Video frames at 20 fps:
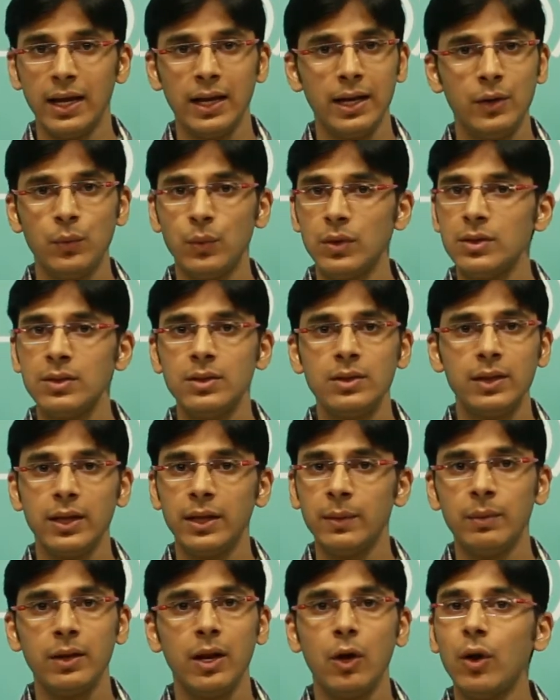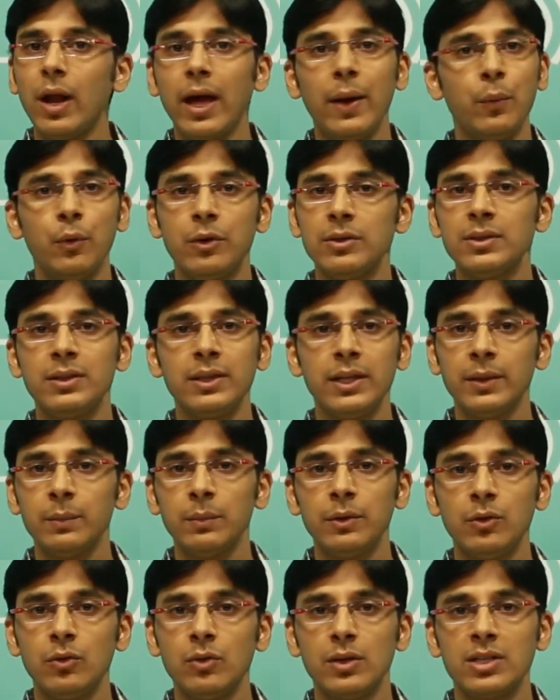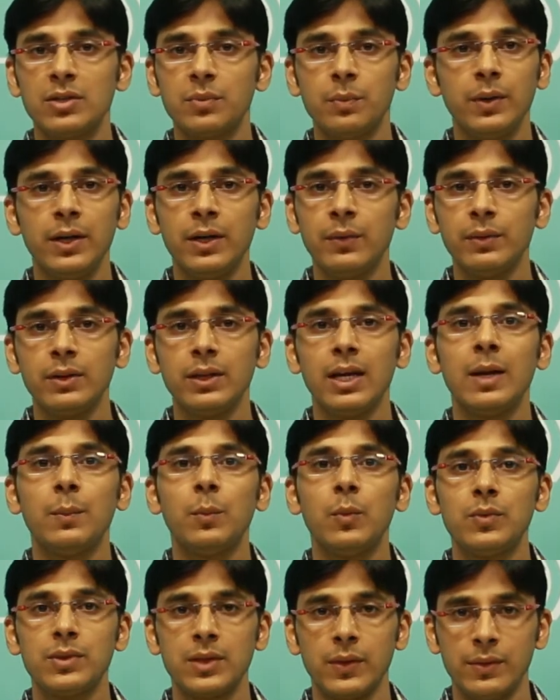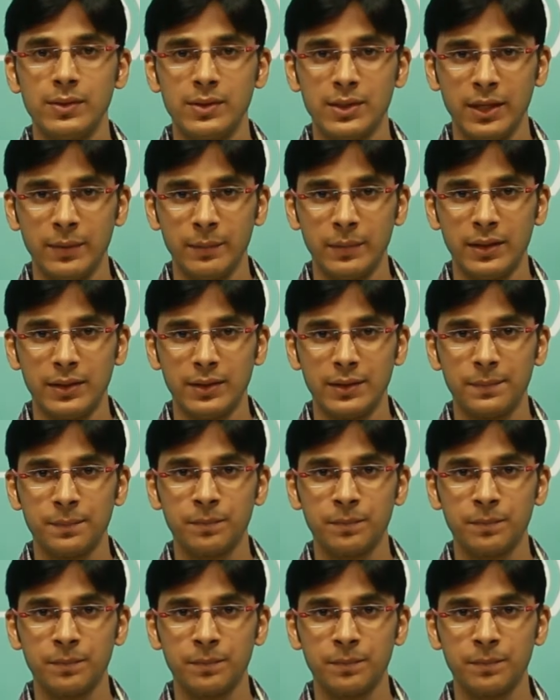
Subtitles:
it wasn't able, or I wasn't able to display it with the help of 7-segment.